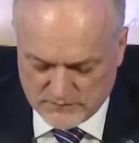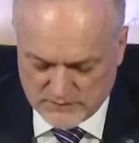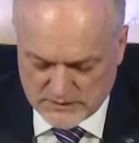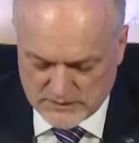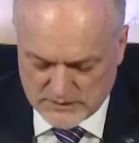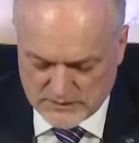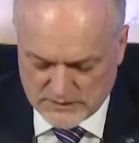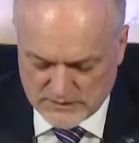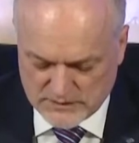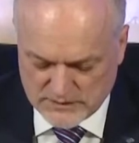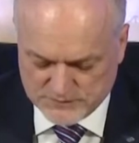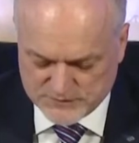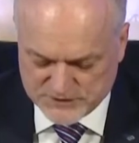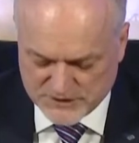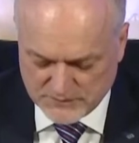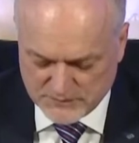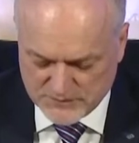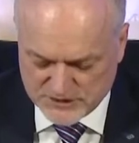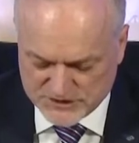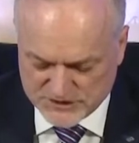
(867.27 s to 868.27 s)
And that
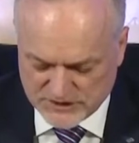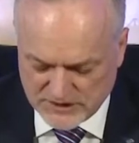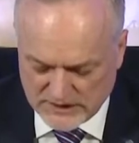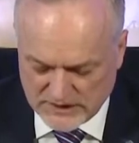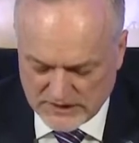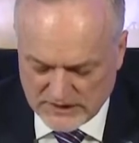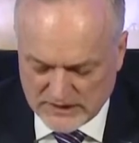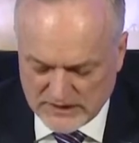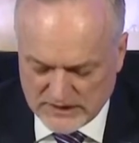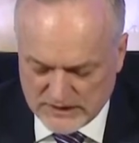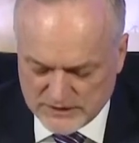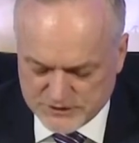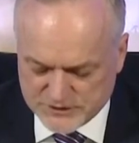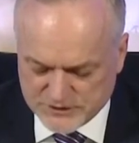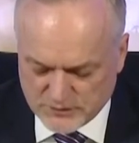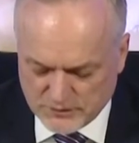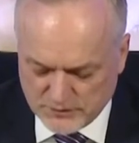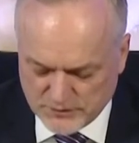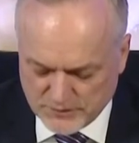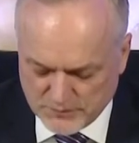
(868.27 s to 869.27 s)
led to a slowdown in
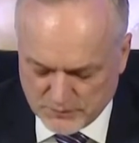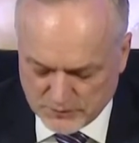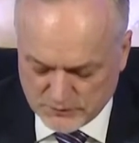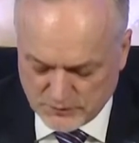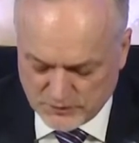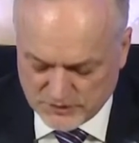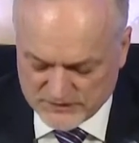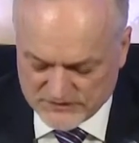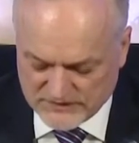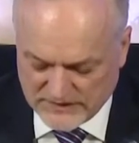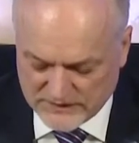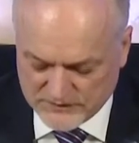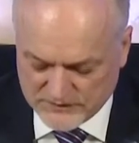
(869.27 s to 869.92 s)
the overall